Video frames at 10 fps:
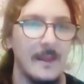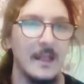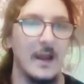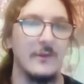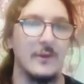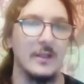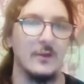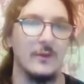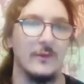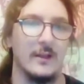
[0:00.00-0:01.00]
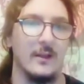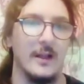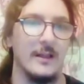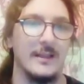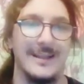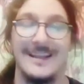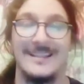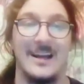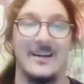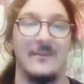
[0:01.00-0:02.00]
now if you look at Ludovic Klein, the guy's
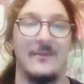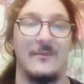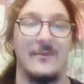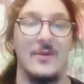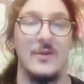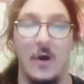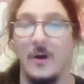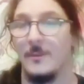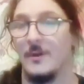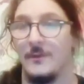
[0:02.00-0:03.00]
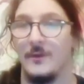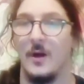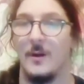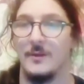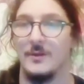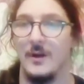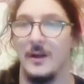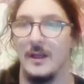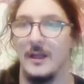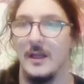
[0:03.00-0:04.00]
got phenomenal
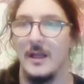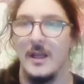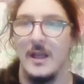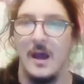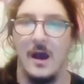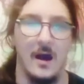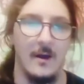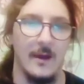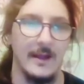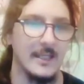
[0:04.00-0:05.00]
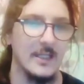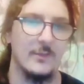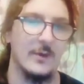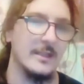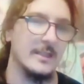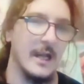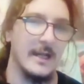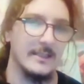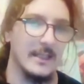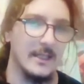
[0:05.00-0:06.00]
striking. I think he's one of these
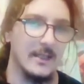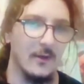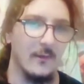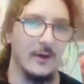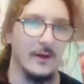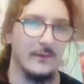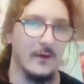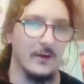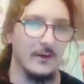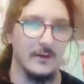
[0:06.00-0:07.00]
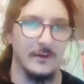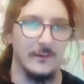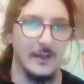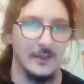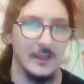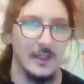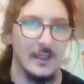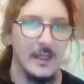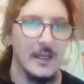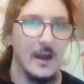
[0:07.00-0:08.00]
guys that can go very far in the
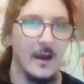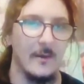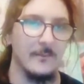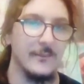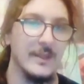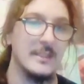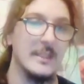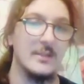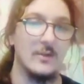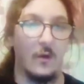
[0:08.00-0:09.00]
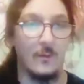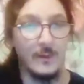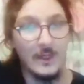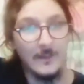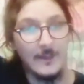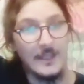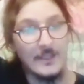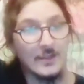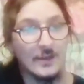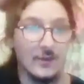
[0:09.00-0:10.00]
division. This is only going to be
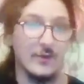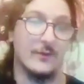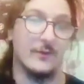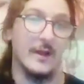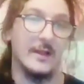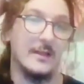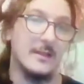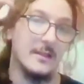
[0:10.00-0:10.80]
his third fight